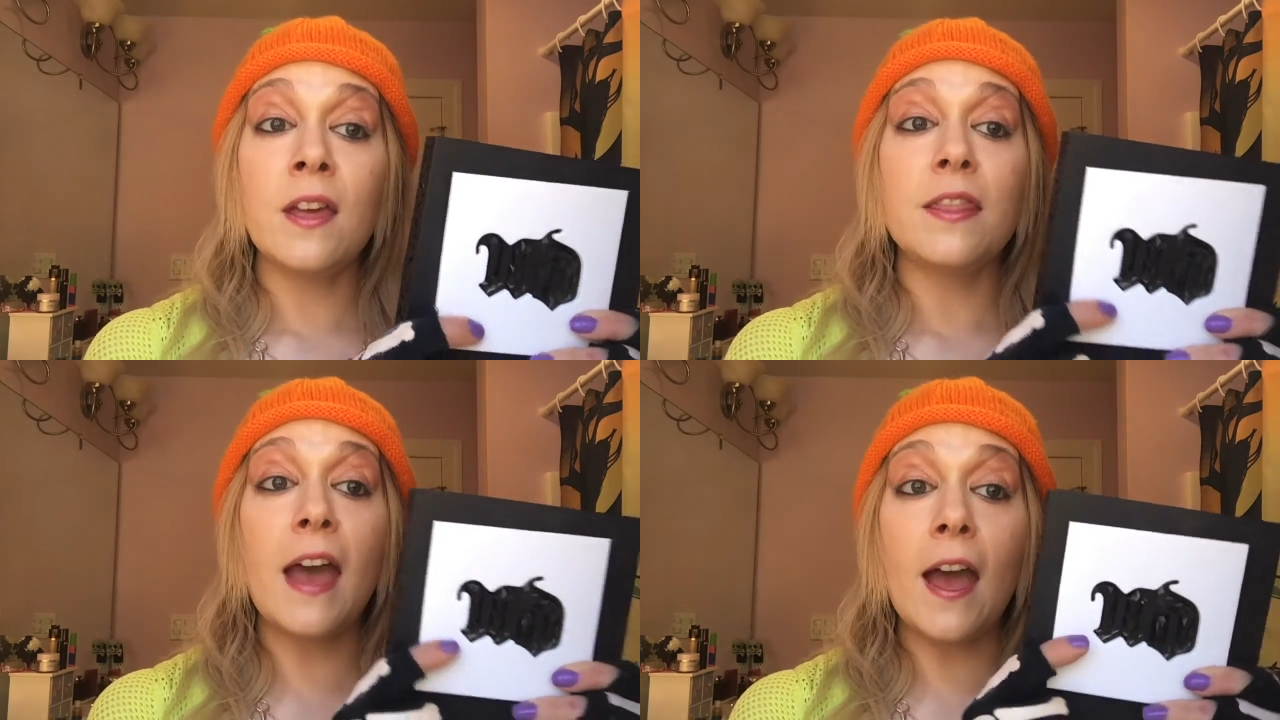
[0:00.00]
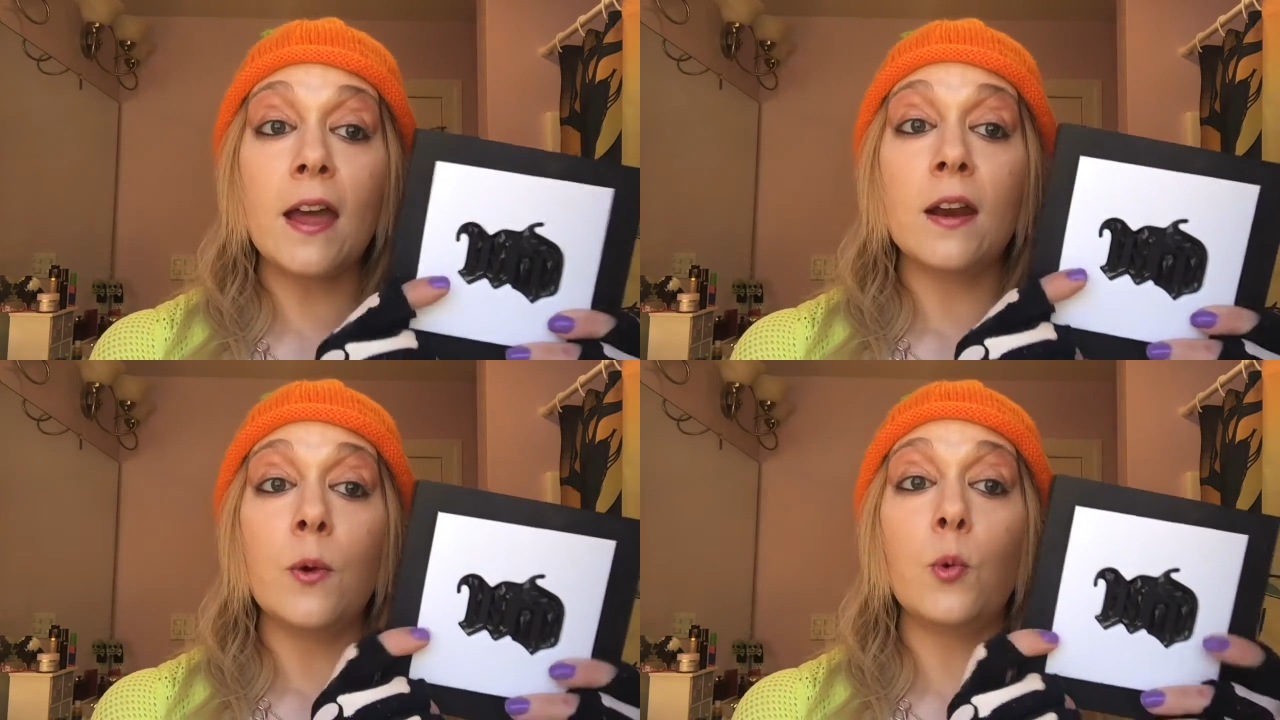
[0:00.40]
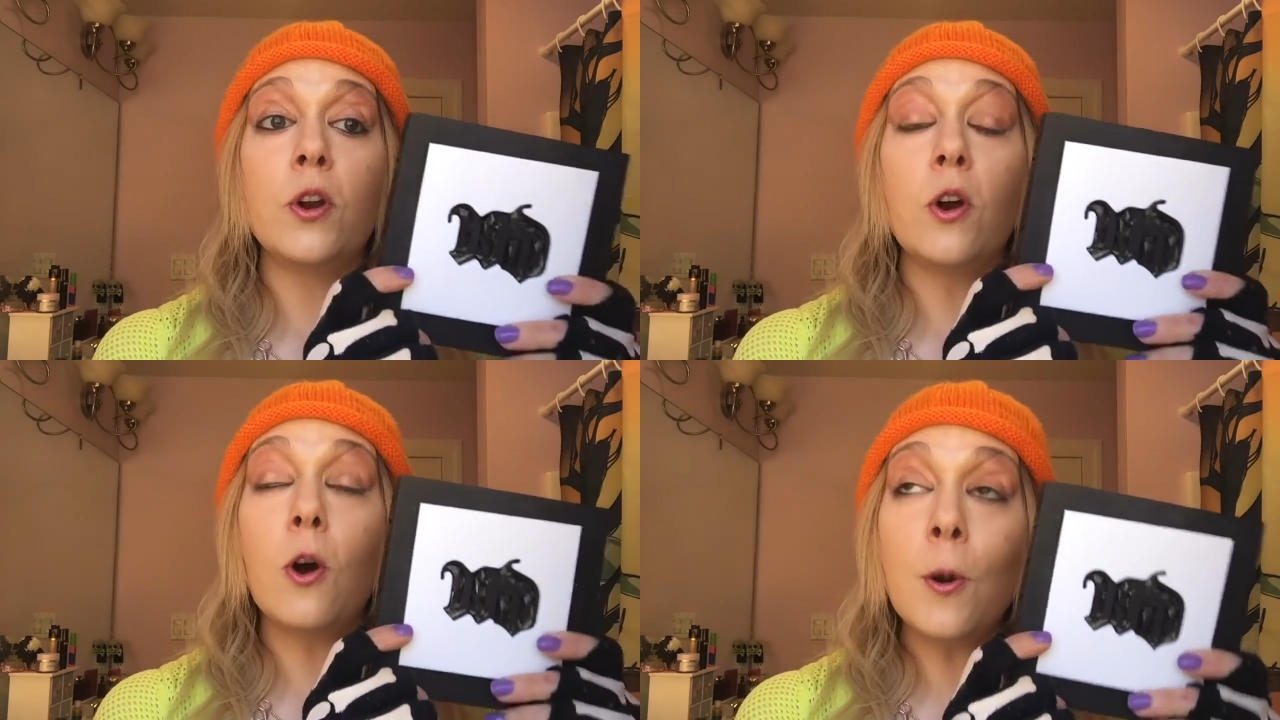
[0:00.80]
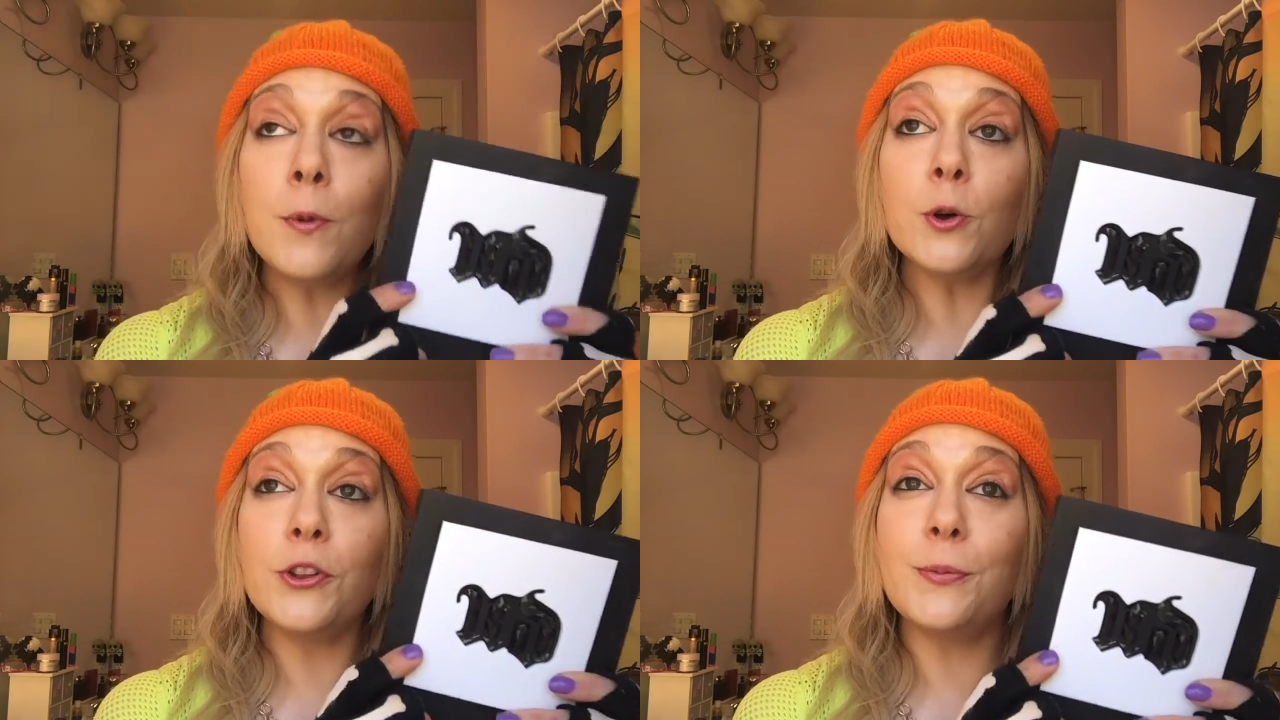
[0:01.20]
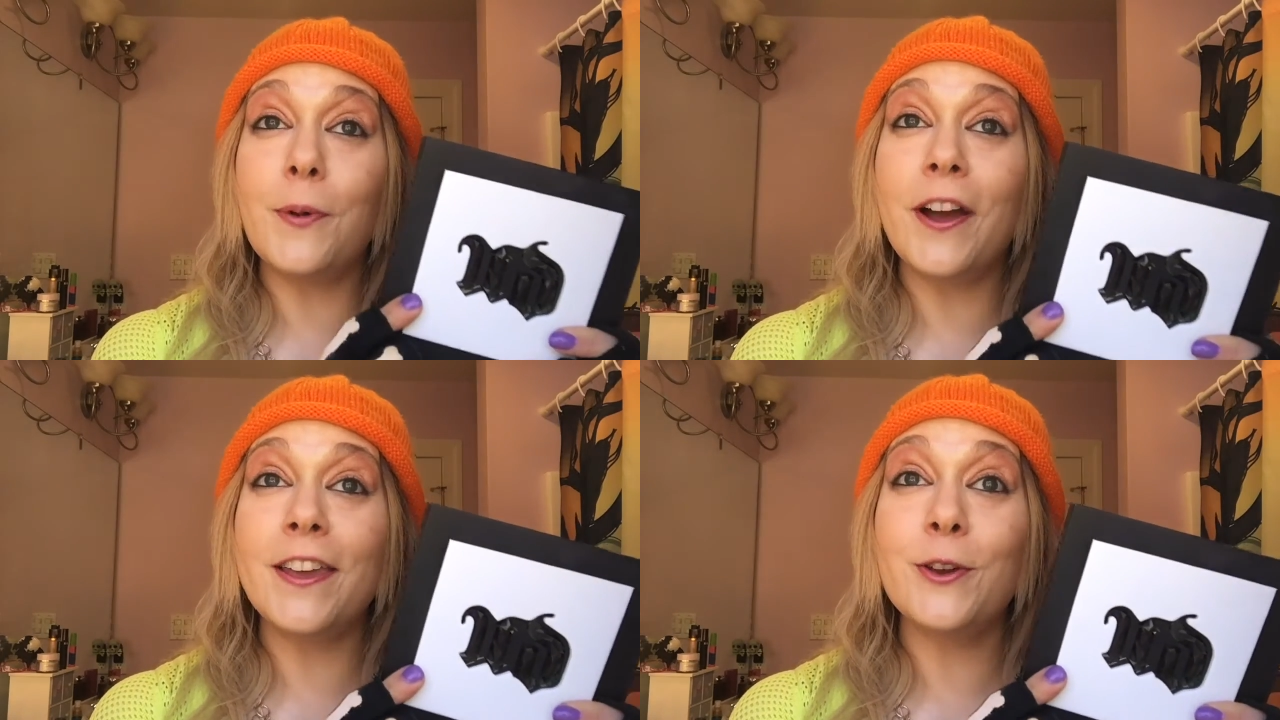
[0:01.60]
that would almost
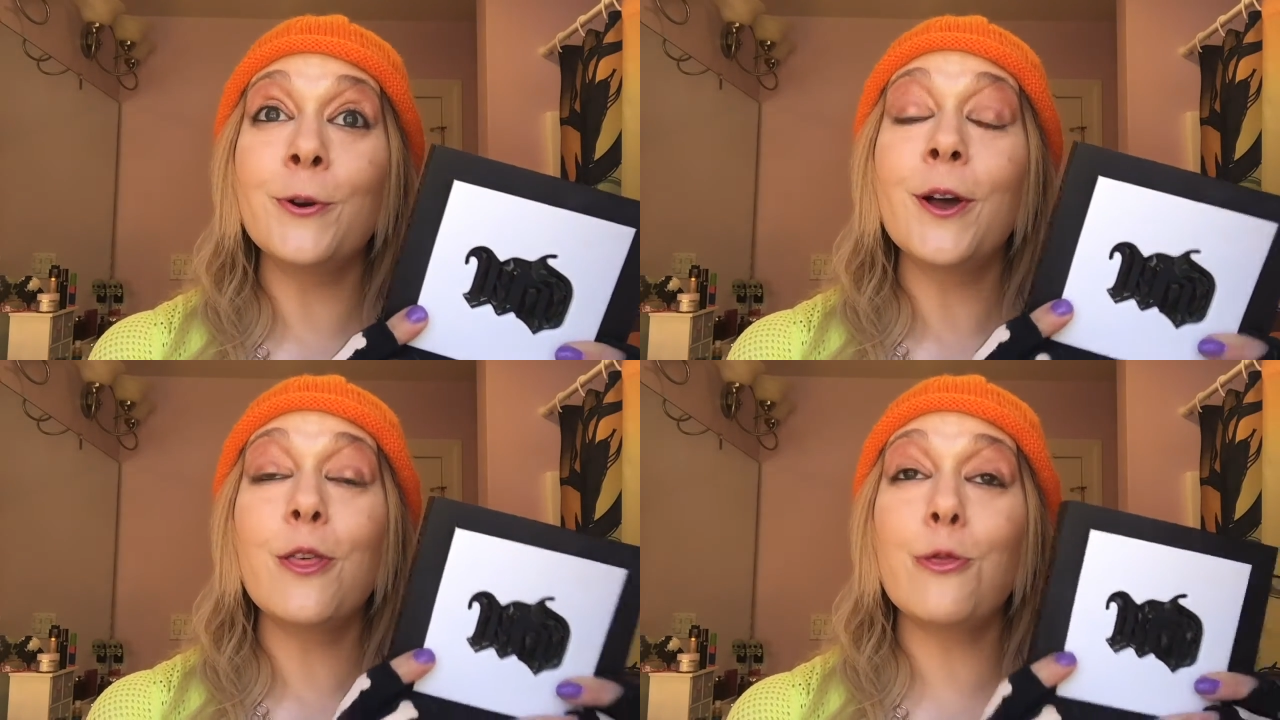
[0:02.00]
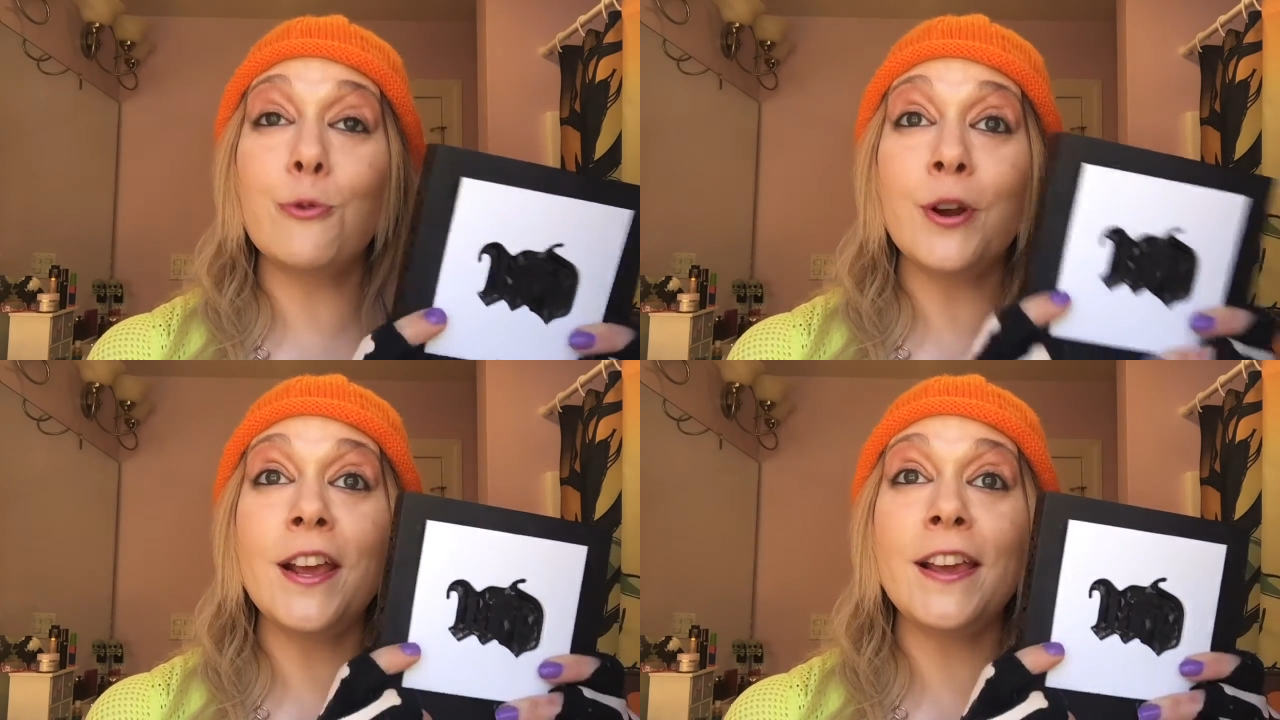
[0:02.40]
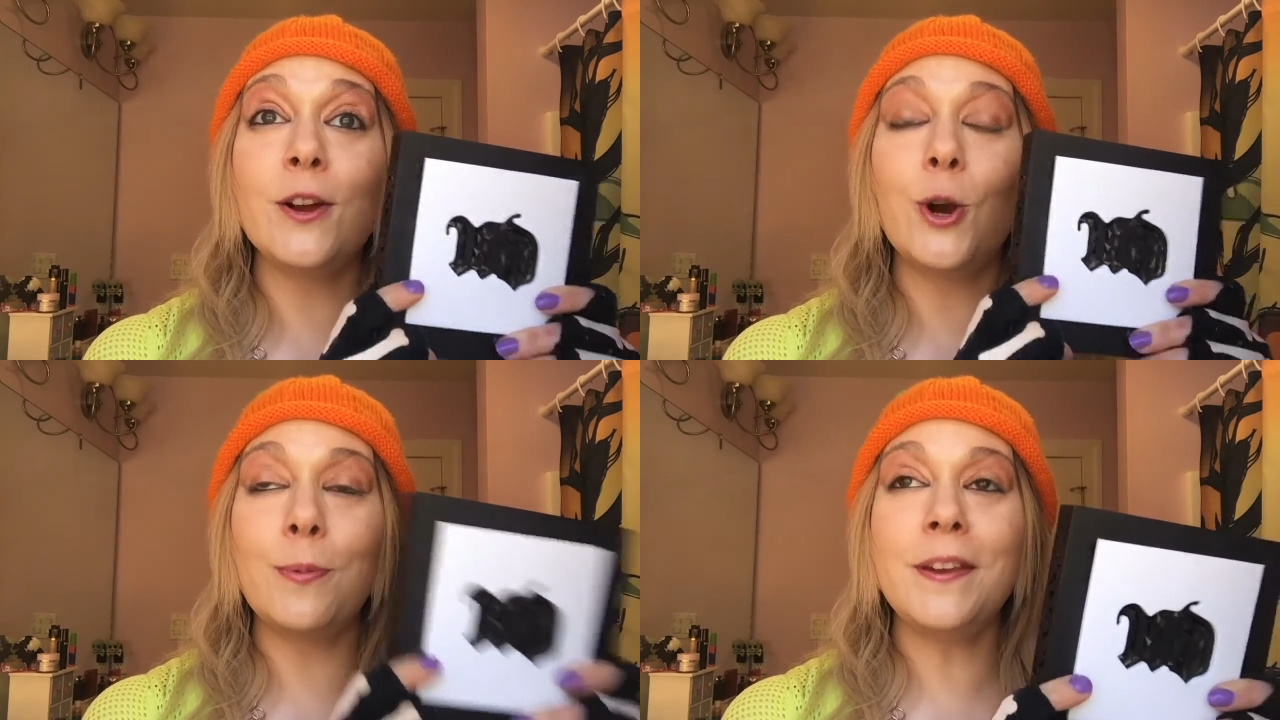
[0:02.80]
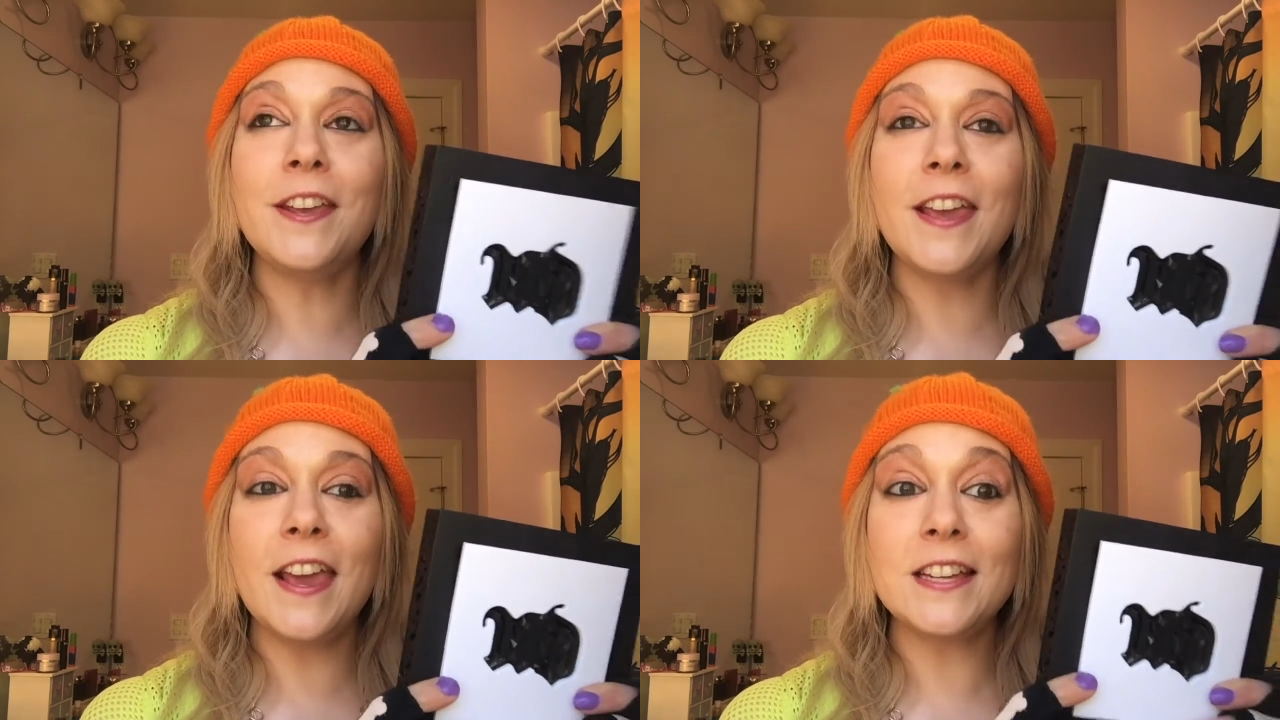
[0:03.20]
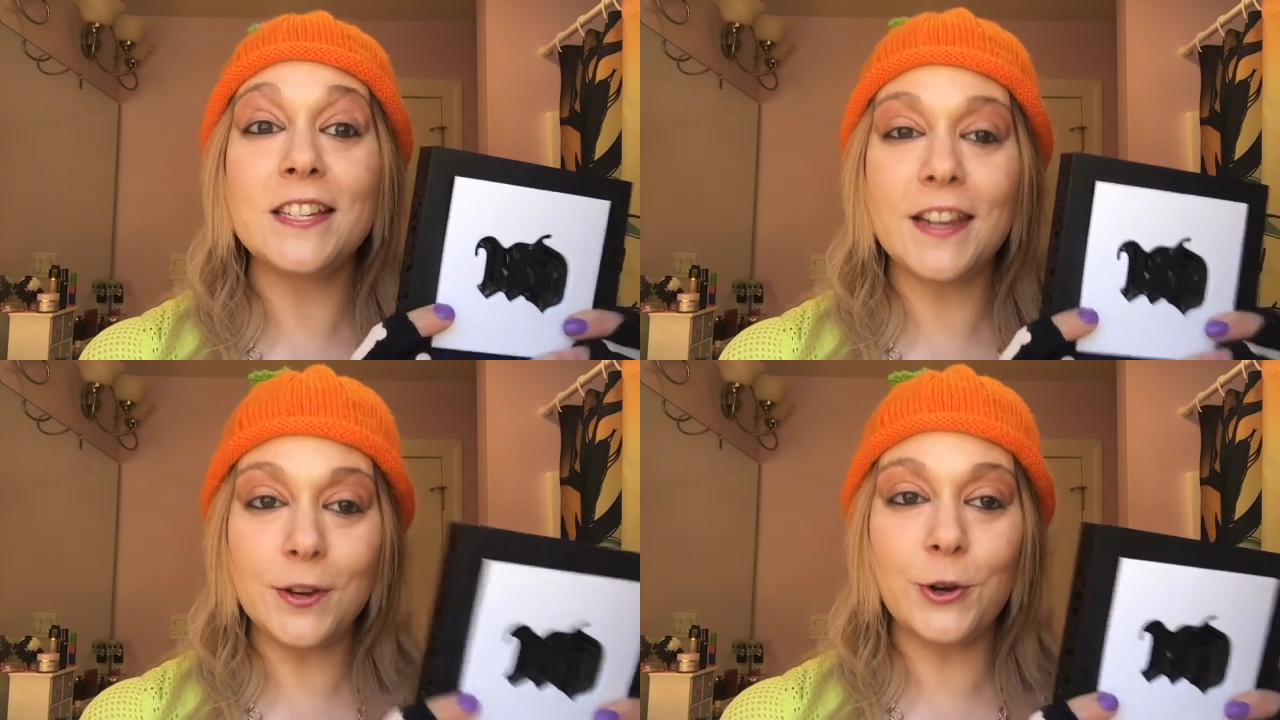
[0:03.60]
buy you 3 Urban Decay
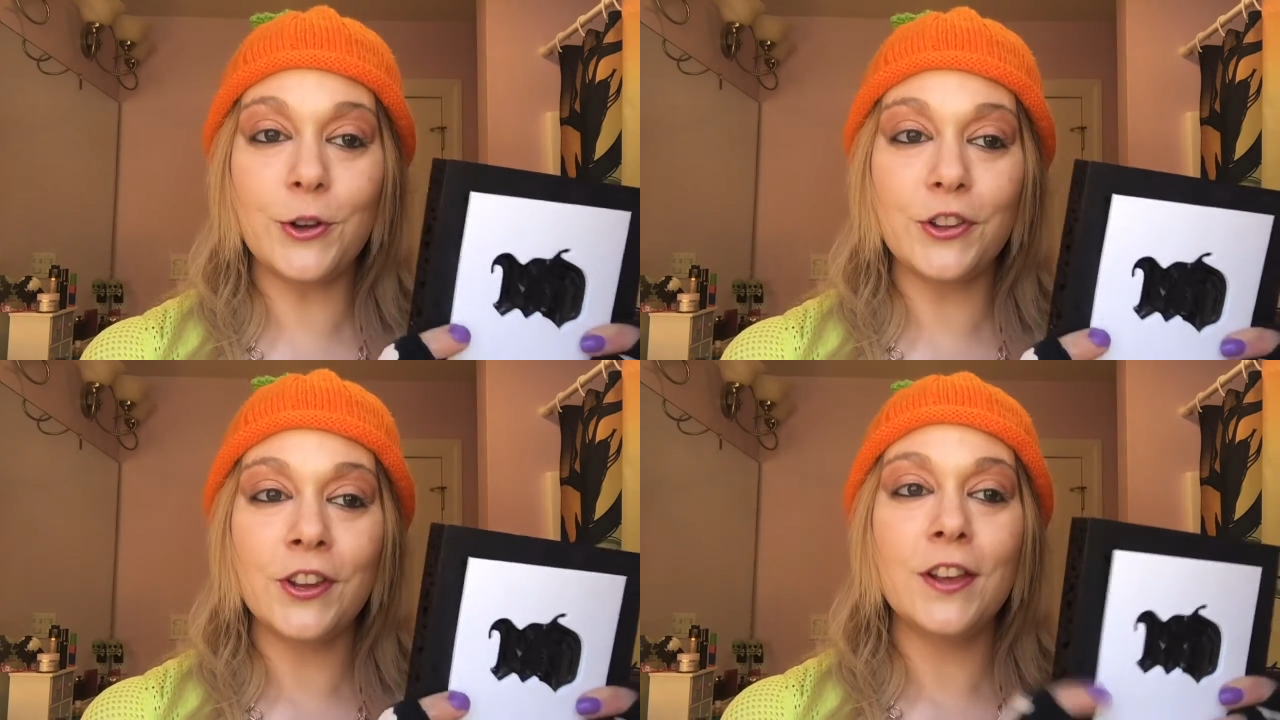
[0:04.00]
singles.